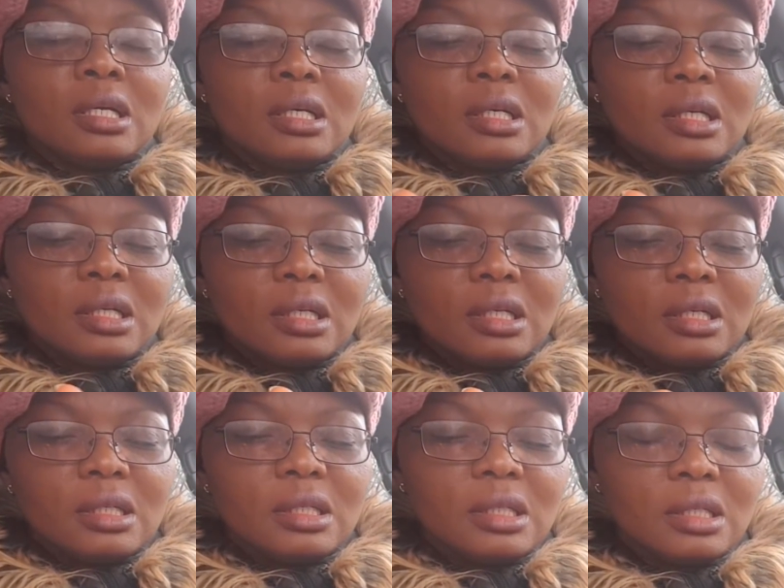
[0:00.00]

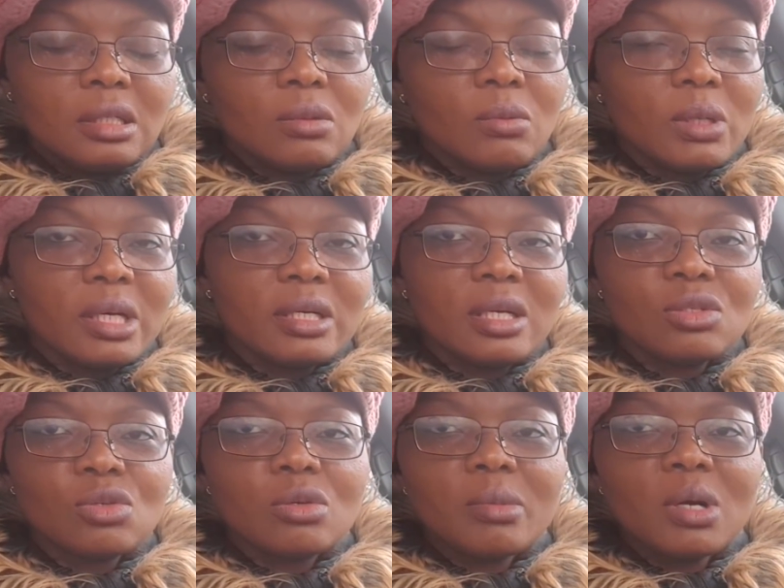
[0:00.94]
When I get home,